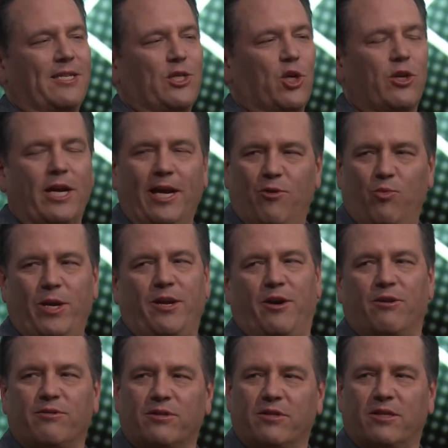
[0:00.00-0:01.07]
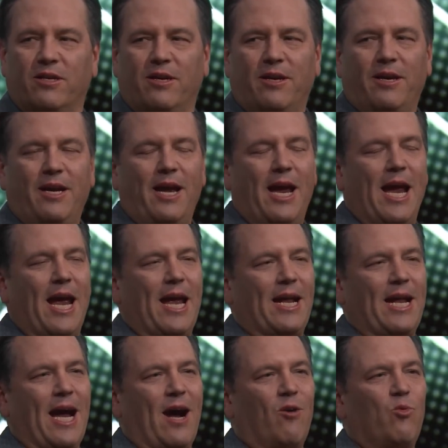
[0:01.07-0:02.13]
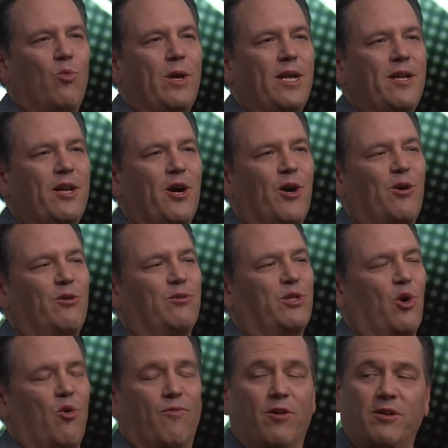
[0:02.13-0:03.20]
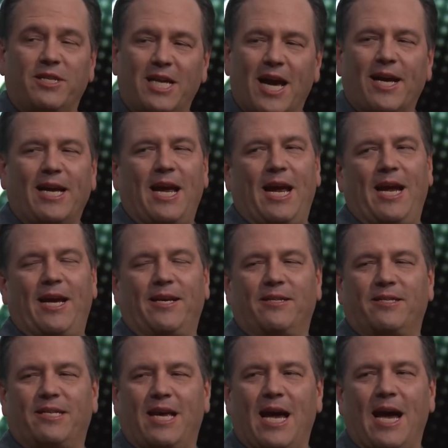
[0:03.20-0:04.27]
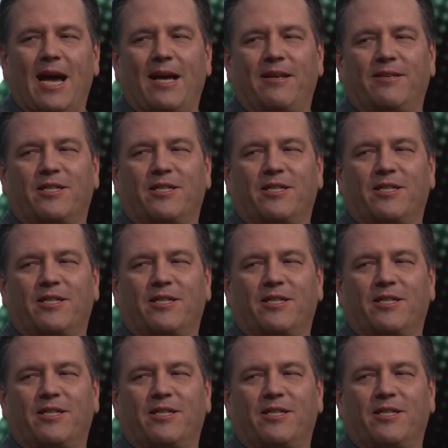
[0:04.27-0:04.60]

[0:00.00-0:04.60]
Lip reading: of the Xbox ecosystem or PlayStation ecosystem, guess what?